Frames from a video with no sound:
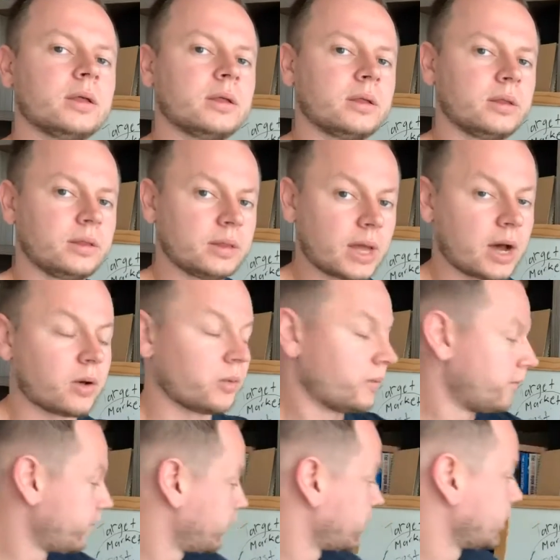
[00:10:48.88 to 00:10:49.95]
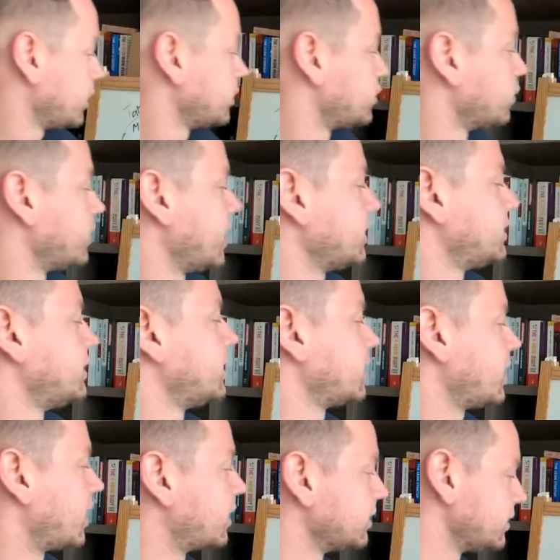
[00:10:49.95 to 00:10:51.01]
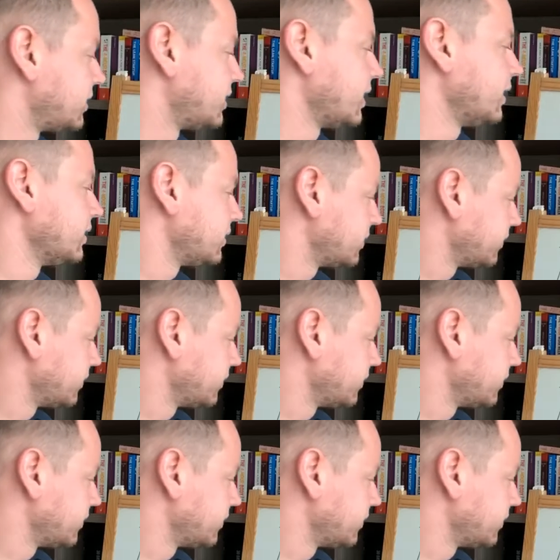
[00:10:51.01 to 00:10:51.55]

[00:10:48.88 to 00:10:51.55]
Now, so that's their current state.